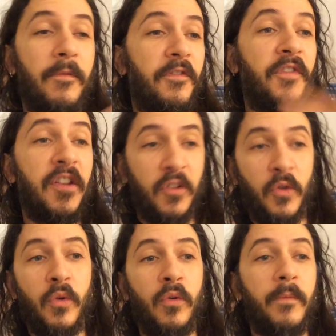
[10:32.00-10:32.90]

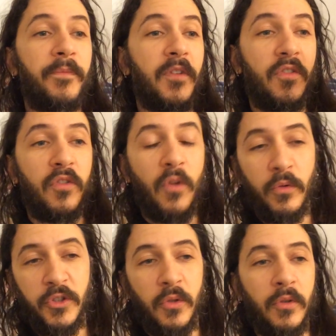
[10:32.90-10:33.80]
physical,
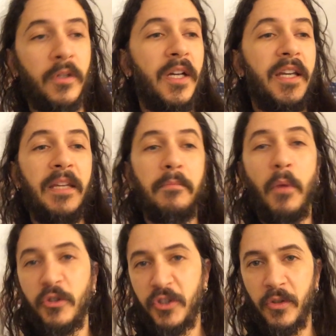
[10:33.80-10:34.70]
social,
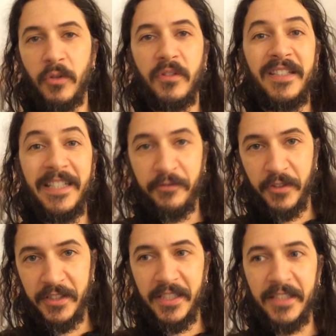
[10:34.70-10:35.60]
emotional
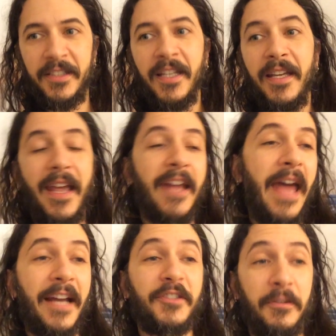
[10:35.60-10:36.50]
differences,
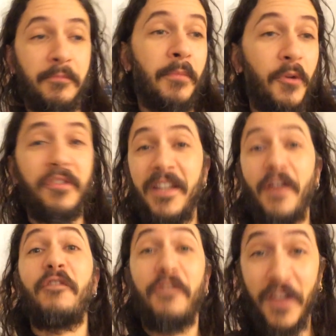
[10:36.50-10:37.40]
and actually
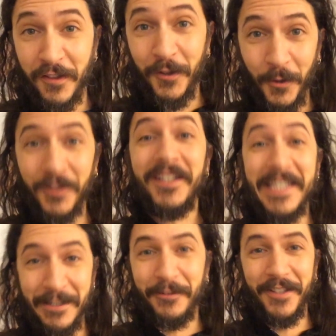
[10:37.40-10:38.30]
mostly physical
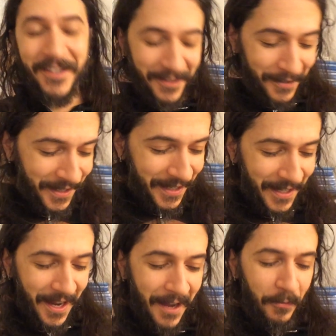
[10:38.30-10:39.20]
differences
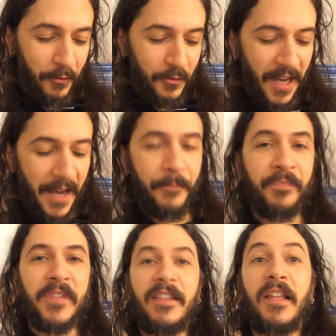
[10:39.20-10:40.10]
through time.
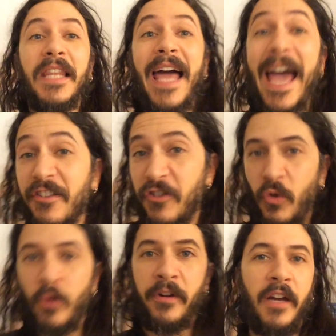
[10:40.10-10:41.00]
The last
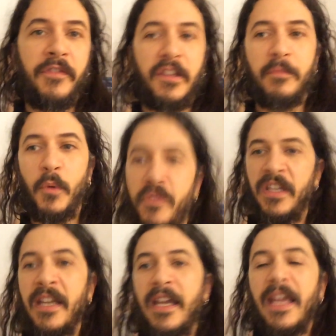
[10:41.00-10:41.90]
story of this
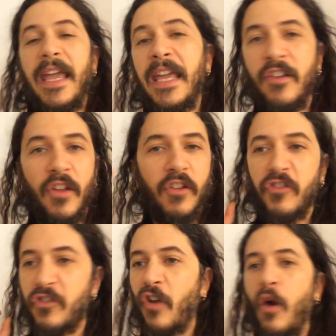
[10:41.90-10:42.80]
movie is
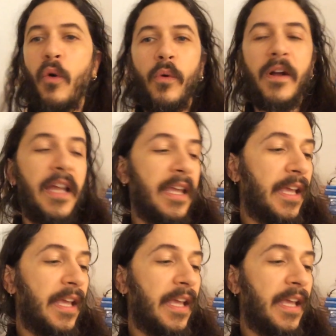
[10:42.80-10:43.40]
so,